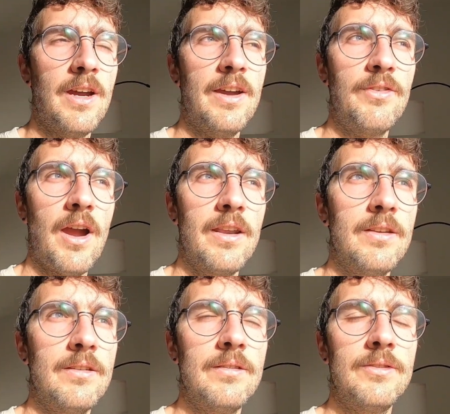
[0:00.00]
I've
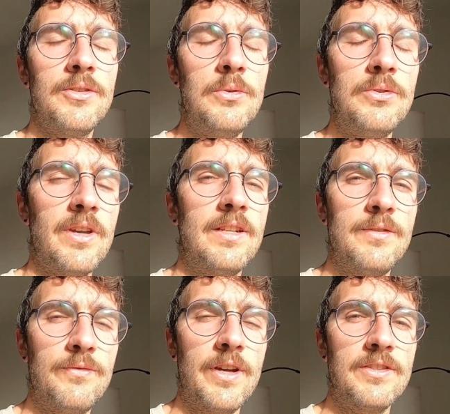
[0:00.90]
gotten 2 sinus
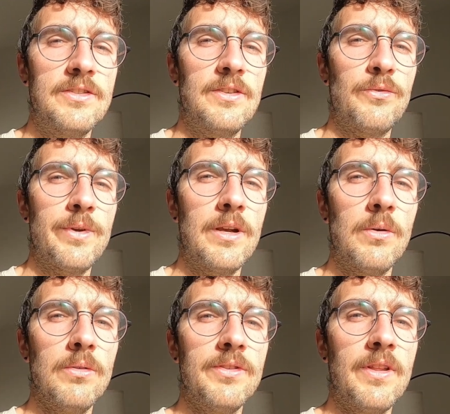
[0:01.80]
infections and 3
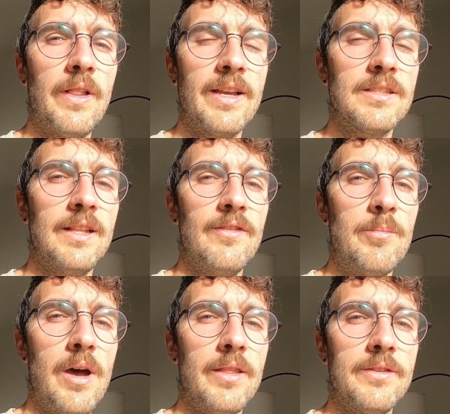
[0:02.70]
colds in the last 11
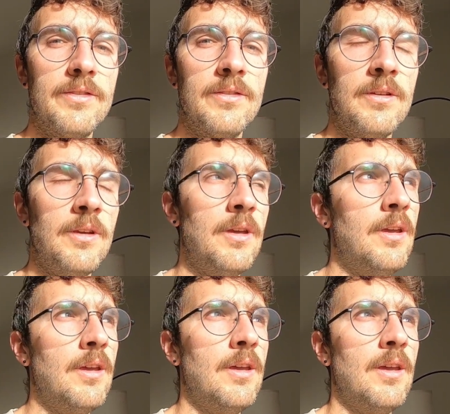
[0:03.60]
months,
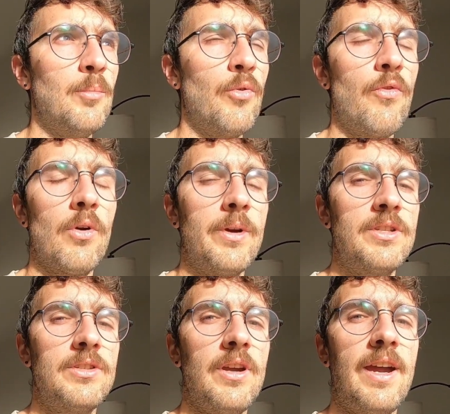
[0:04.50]
before
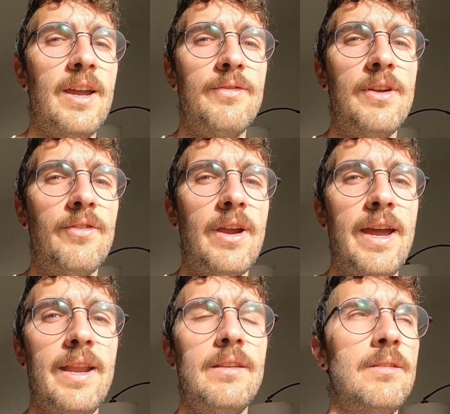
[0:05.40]
which I have never
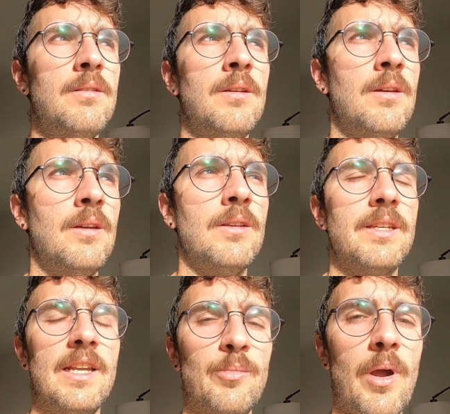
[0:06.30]
had
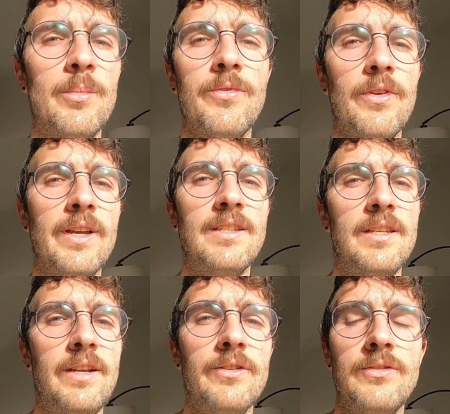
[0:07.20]
sinus problems for like 10
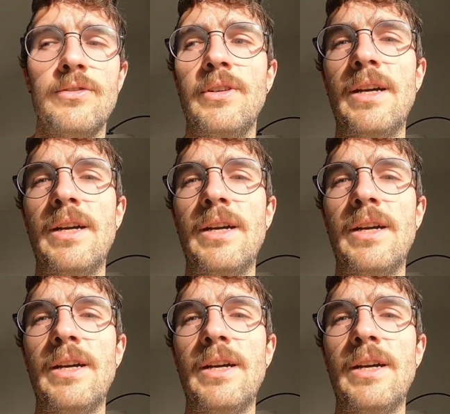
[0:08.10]
years.